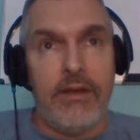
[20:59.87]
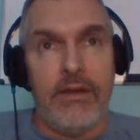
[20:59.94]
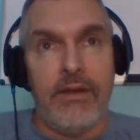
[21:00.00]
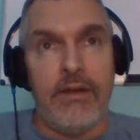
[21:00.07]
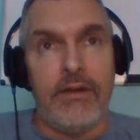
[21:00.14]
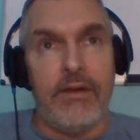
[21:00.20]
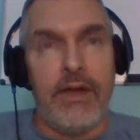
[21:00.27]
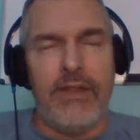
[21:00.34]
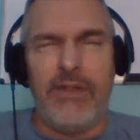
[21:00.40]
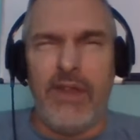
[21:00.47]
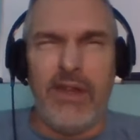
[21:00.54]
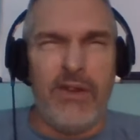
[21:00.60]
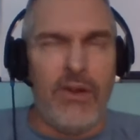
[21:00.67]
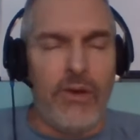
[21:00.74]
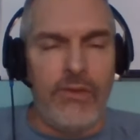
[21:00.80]
You know, I
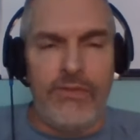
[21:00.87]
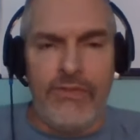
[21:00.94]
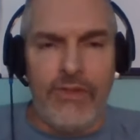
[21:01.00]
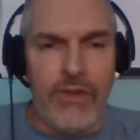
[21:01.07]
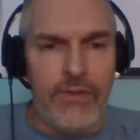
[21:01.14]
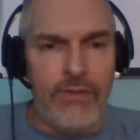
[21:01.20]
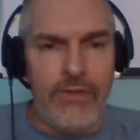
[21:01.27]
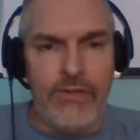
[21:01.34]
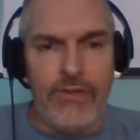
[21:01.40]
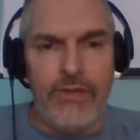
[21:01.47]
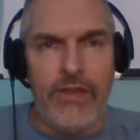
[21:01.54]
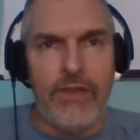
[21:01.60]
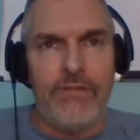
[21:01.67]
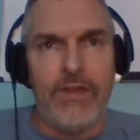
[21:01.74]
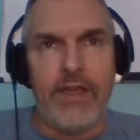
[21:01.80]
think gold, silver
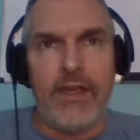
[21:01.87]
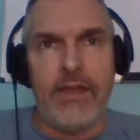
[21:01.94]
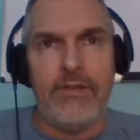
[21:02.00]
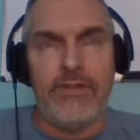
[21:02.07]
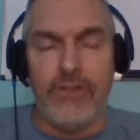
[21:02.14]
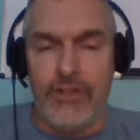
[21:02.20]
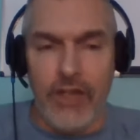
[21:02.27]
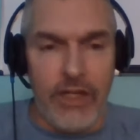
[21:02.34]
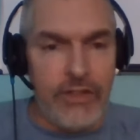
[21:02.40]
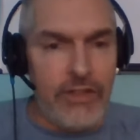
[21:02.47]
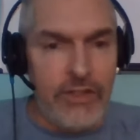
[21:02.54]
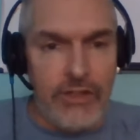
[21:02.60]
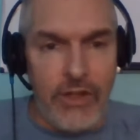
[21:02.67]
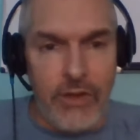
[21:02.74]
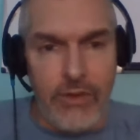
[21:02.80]
certificates,
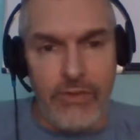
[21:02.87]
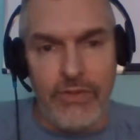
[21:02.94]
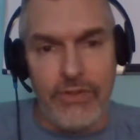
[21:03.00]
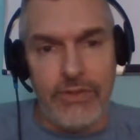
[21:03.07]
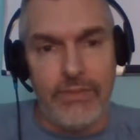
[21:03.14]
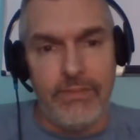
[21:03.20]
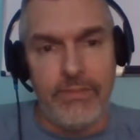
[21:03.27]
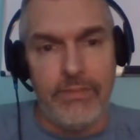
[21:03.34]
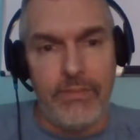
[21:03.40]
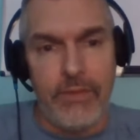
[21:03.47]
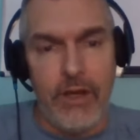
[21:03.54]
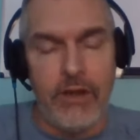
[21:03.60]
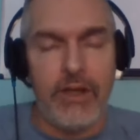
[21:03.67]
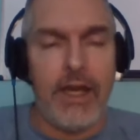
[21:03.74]
judges' oaths, all